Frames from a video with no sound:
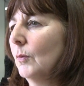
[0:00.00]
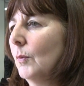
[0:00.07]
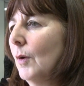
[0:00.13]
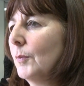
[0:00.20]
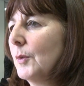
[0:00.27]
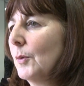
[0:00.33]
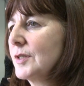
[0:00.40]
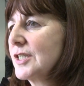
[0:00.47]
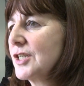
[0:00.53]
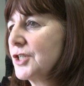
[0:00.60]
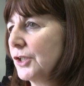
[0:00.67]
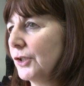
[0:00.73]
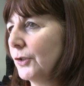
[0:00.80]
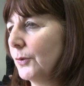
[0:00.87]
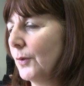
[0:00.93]
What we want to
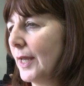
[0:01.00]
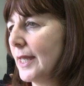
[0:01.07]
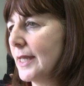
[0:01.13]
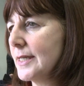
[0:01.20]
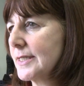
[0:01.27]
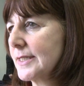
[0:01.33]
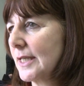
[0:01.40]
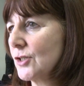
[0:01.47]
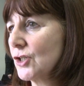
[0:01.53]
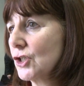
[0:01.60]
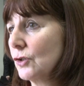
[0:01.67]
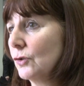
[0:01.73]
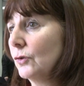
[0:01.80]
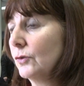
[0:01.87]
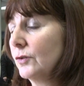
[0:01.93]
do is
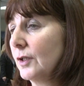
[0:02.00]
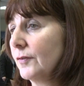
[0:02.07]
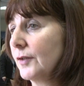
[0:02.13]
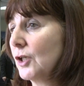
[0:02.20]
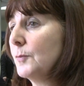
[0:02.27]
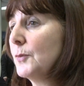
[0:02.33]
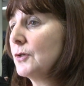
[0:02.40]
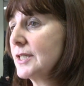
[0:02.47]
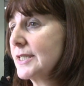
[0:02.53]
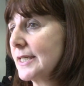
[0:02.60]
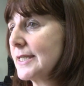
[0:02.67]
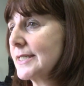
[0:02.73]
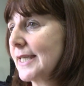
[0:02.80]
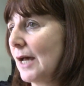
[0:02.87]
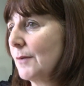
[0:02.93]
ensure that the
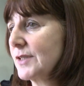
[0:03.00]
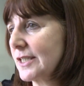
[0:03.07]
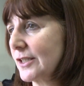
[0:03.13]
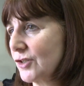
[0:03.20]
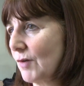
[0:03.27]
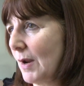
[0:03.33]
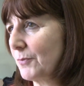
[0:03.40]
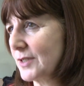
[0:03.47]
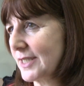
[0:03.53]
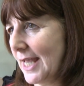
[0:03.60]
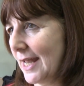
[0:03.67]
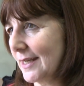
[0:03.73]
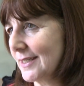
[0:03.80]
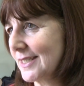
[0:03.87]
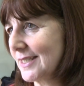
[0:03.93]
communities councillors
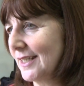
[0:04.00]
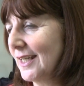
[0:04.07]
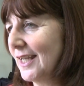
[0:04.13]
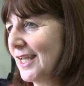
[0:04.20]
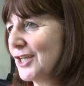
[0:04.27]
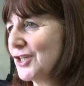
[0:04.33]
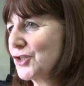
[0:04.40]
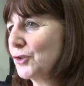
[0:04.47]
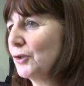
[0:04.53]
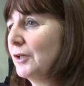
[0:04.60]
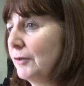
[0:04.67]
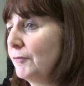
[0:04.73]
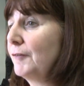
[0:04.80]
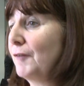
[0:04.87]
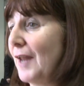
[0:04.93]
represent is
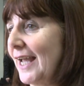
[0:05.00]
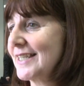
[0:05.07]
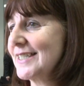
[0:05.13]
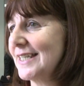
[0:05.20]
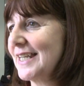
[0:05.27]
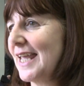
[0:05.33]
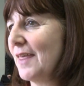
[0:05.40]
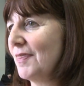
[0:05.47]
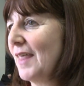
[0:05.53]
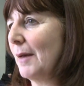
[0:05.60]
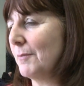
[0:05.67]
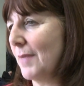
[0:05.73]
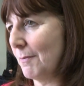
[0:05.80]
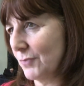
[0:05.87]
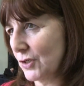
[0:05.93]
truly reflected in
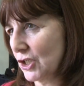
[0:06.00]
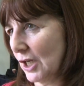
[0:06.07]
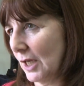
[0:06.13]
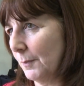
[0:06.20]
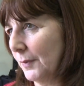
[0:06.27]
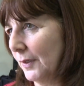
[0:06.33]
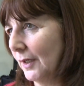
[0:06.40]
that membership.